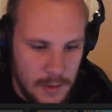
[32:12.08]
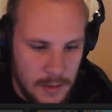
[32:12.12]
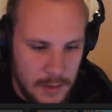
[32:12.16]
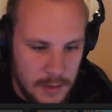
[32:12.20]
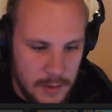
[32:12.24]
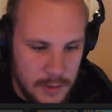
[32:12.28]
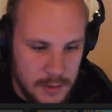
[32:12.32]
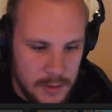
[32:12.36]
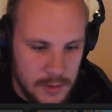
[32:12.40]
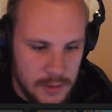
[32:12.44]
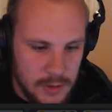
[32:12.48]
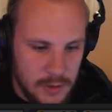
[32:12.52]

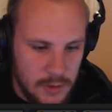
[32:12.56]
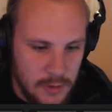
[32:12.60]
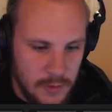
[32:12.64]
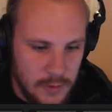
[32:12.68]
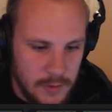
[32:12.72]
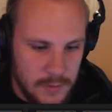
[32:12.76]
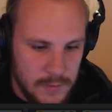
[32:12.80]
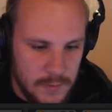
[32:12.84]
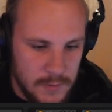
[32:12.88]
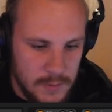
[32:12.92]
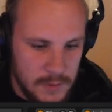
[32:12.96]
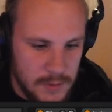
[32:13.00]
and you just go
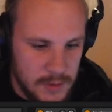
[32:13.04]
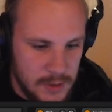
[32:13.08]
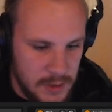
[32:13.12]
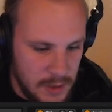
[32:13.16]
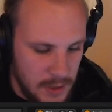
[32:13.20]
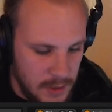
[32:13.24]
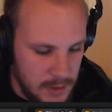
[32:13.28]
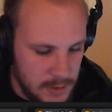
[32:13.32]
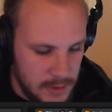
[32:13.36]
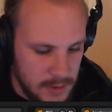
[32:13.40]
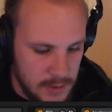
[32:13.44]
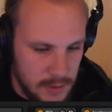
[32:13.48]
into the
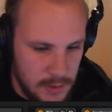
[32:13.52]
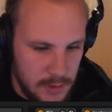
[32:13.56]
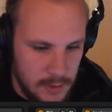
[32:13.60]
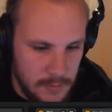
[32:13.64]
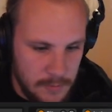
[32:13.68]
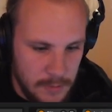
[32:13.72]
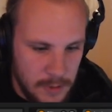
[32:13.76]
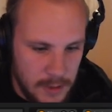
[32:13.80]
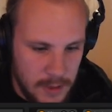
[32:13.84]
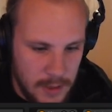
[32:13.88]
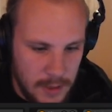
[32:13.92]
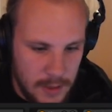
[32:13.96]
change and
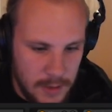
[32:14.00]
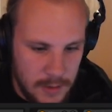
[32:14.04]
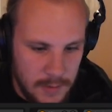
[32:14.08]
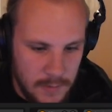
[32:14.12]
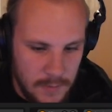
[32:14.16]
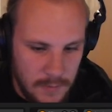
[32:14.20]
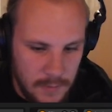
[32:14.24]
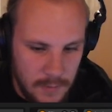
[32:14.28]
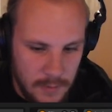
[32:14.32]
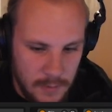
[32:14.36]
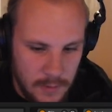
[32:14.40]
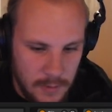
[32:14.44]
duplicate
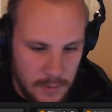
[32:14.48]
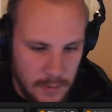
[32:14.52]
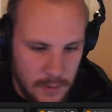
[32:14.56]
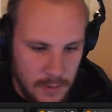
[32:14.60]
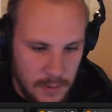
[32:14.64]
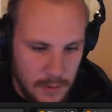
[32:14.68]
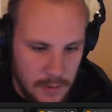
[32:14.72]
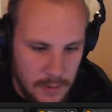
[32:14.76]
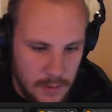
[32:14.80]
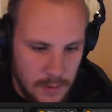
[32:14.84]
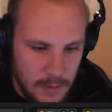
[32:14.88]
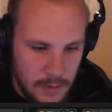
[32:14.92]
it,
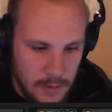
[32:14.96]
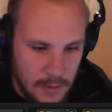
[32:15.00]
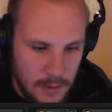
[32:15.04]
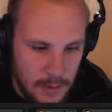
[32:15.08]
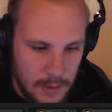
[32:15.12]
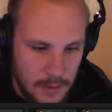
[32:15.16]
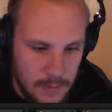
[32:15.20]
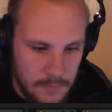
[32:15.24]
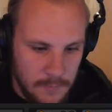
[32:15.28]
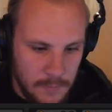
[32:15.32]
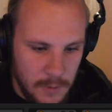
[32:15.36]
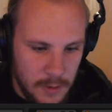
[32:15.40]

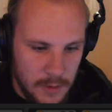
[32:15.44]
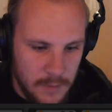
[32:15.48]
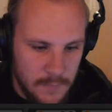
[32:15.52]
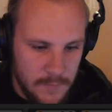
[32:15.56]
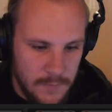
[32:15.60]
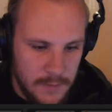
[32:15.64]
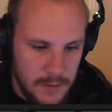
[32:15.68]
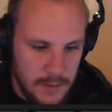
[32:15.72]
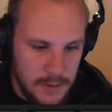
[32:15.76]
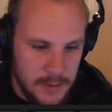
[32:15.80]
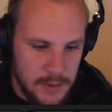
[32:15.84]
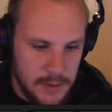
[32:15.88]
and in one
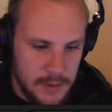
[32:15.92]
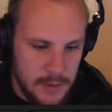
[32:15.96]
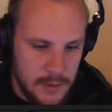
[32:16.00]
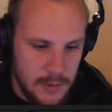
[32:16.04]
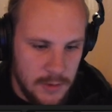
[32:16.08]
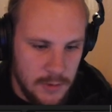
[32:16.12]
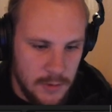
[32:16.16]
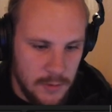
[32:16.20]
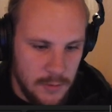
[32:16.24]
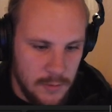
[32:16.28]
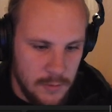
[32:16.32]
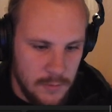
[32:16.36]
of these
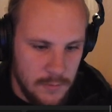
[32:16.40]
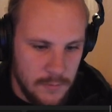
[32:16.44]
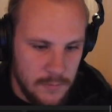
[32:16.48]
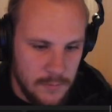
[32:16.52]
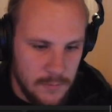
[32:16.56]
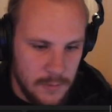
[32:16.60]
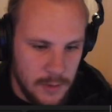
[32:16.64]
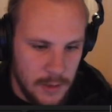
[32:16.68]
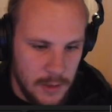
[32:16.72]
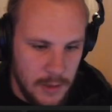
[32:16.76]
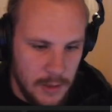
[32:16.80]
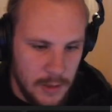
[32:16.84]
you'll
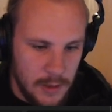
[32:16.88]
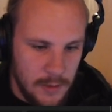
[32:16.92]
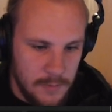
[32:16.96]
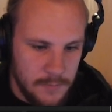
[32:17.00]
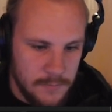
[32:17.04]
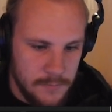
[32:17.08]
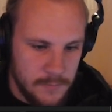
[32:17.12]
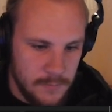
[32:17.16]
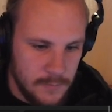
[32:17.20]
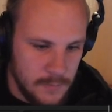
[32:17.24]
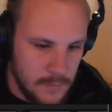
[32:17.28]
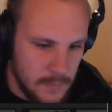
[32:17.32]

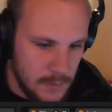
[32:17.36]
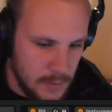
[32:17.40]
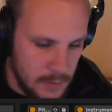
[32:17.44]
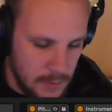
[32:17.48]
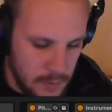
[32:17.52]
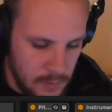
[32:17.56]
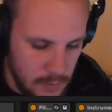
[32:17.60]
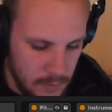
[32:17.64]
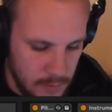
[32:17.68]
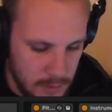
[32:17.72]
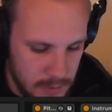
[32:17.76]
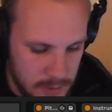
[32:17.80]

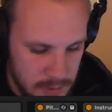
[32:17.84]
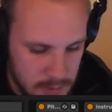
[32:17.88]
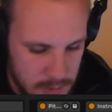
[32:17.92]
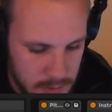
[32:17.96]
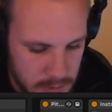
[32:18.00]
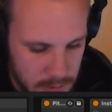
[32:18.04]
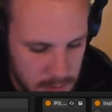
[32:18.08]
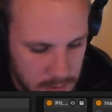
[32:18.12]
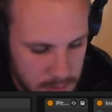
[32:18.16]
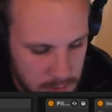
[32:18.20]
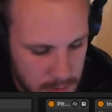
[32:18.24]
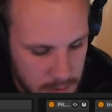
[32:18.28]
call
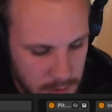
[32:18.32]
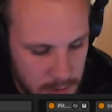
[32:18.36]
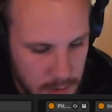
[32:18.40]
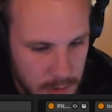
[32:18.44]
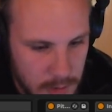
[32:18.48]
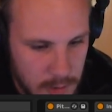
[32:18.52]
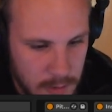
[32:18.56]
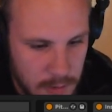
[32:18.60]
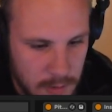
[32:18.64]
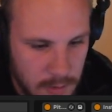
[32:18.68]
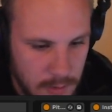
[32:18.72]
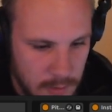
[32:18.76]
this kick,